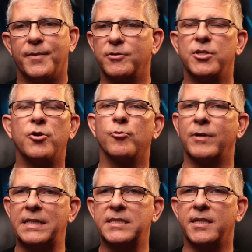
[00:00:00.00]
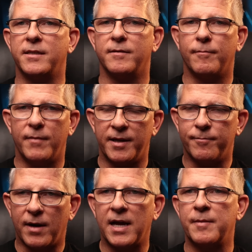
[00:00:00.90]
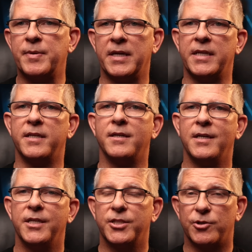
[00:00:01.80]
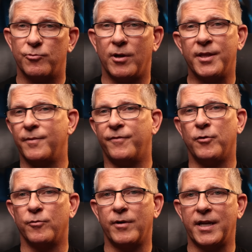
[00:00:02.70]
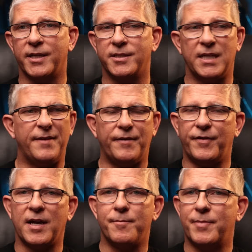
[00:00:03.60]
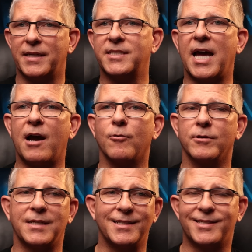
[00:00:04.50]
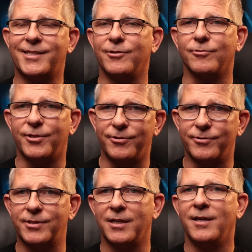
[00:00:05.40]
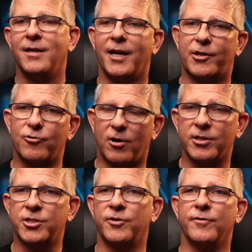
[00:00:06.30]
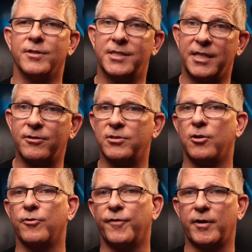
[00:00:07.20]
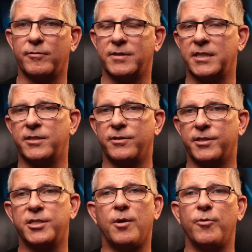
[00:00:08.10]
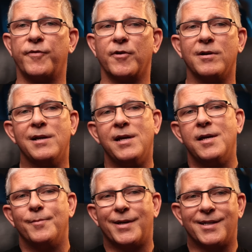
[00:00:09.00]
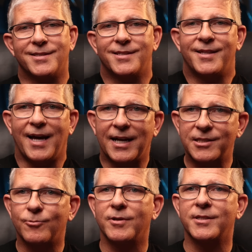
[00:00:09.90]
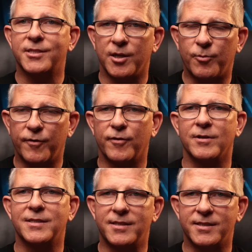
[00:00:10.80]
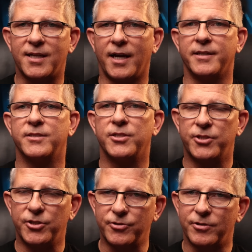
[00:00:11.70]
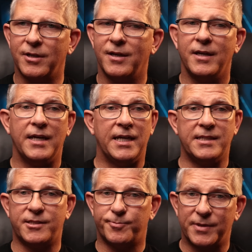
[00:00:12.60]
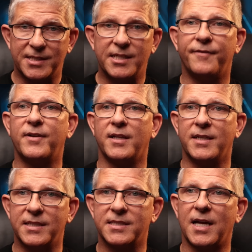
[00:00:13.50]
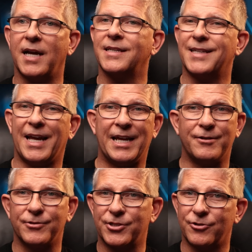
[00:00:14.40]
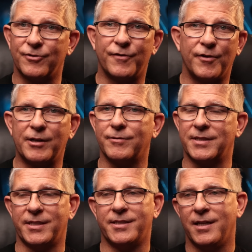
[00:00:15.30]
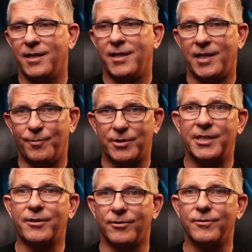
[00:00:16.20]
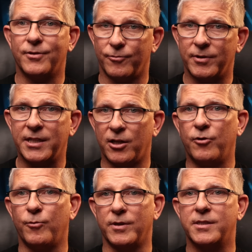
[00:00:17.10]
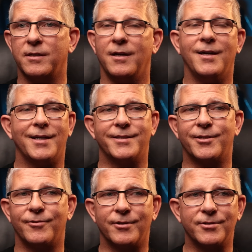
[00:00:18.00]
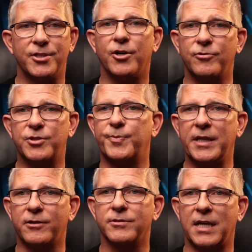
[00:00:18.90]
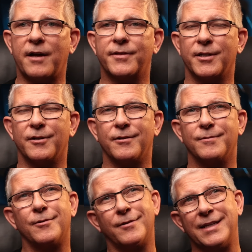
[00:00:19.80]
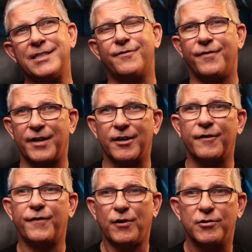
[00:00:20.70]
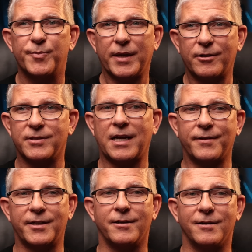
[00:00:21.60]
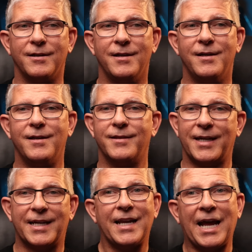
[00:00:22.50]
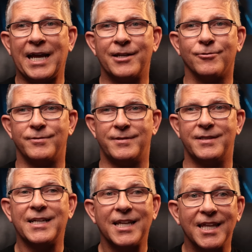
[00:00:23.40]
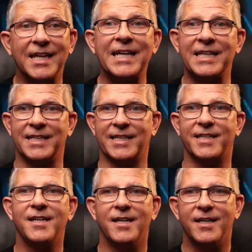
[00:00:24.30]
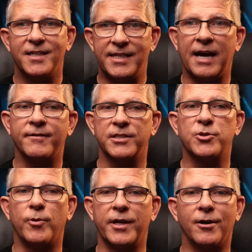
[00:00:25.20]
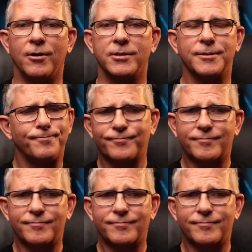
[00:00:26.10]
There's no reason, in my opinion, to run them full range. Even if you got big towers, I still use a crossover and send those lower frequencies to the subwoofer because that's what the subwoofer is designed to do. It's specifically designed to handle certain frequencies, in particular, the really low ones. And so there's no speakers out there, or at least very few speakers out there, that can handle cleanly down to 20 hertz.